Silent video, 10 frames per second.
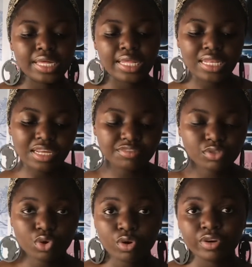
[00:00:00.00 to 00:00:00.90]
left
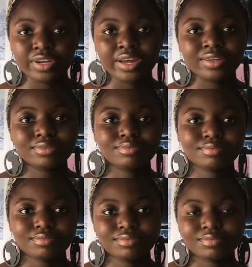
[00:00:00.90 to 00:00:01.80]
corner,
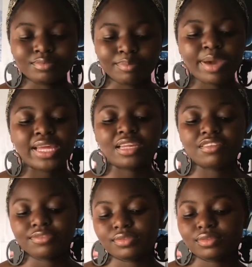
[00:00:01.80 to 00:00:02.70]
my
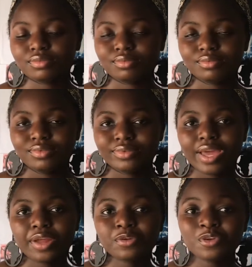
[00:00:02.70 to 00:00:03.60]
left,
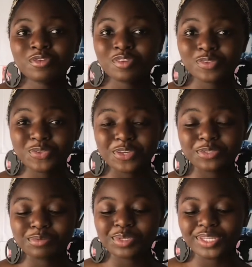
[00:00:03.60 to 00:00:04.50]
I don't know if it's going
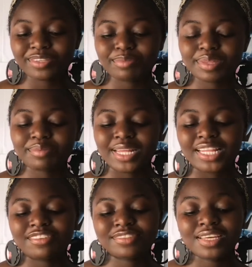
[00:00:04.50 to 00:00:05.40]
to be your left, but my
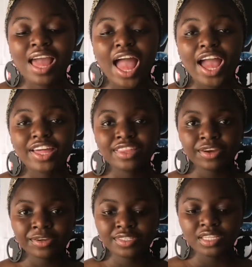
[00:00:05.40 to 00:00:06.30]
left,
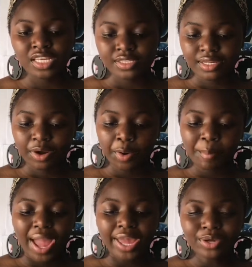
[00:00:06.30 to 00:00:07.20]
there's an Instagram
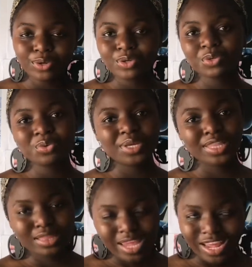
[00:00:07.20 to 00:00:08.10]
icon with
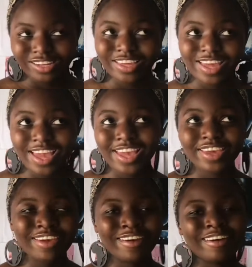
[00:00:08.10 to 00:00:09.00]
10K.
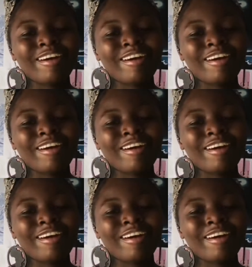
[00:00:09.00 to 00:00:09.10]
Yeah.